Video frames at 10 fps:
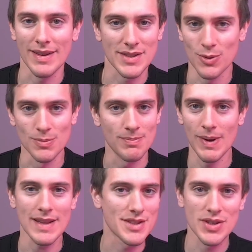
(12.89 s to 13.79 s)
so
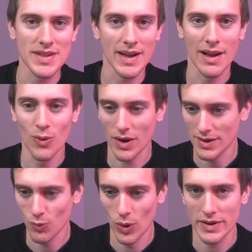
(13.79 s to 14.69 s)
let's just take a look
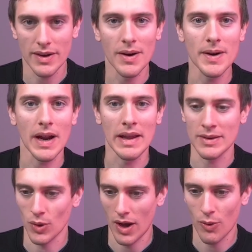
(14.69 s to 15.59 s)
at what they are
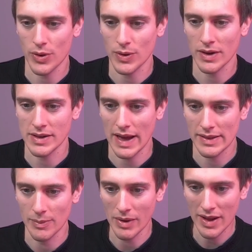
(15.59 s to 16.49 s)
and how you can get
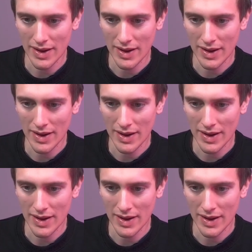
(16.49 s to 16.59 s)
them.